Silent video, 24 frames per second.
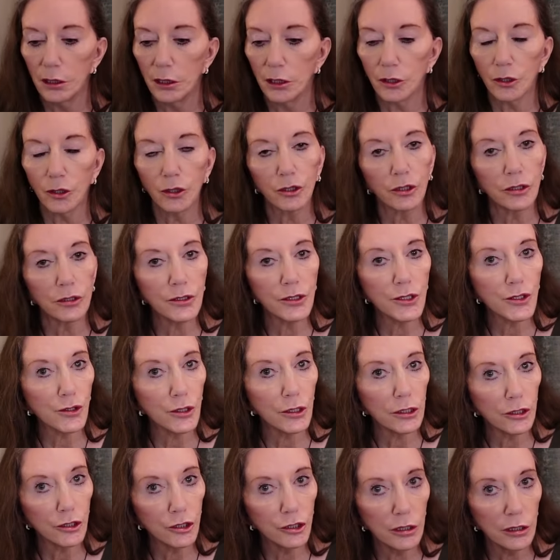good
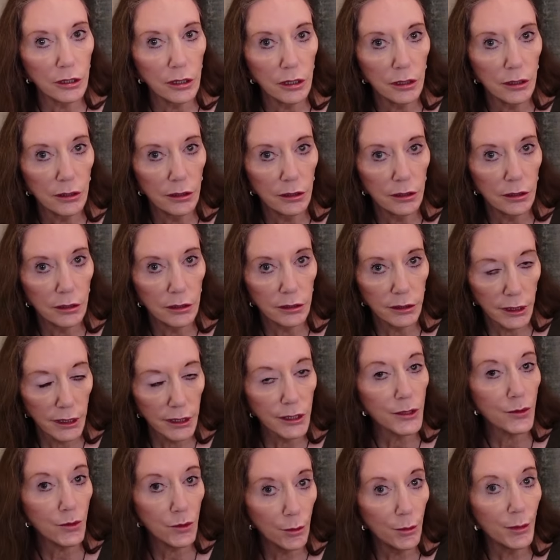construction.
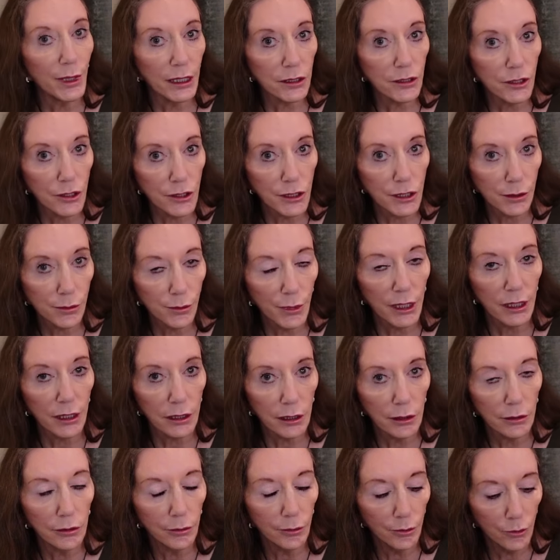That's what matters to me,
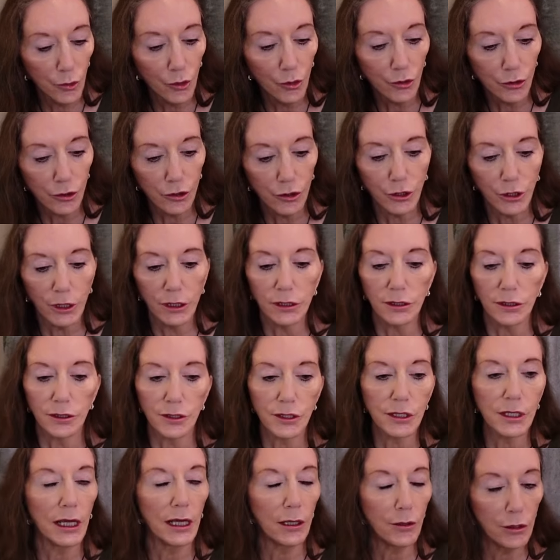more than
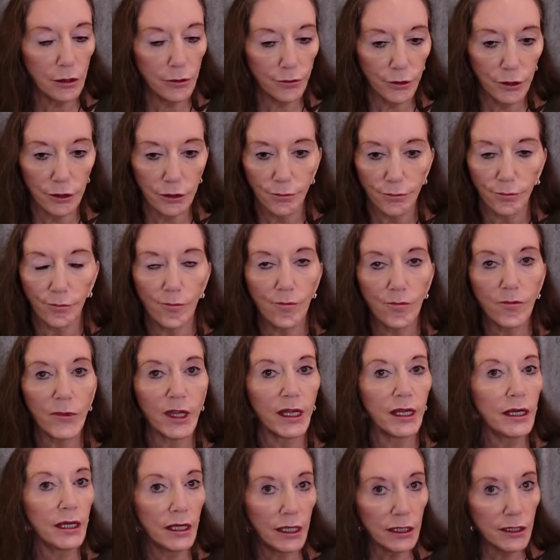trends. However,
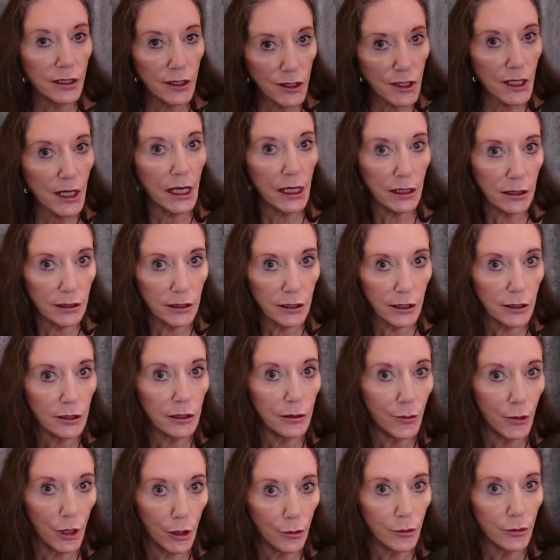it is handy at the
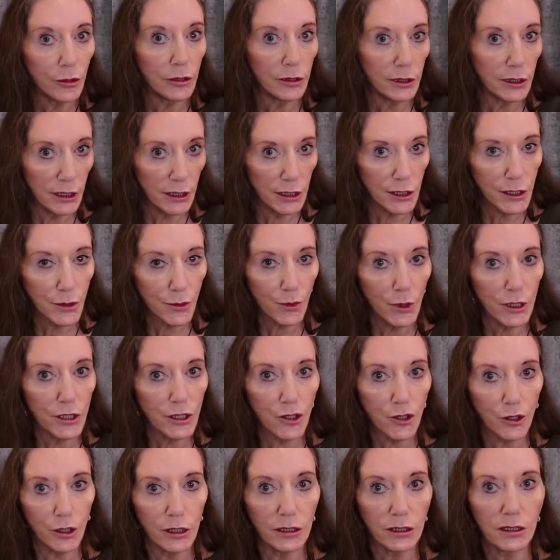moment that the east-west
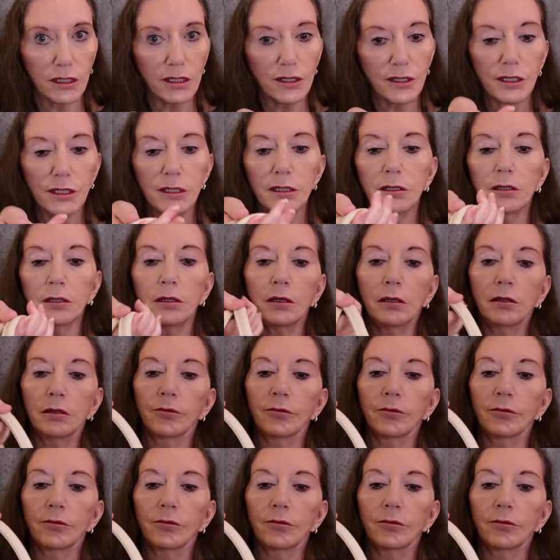trend is in.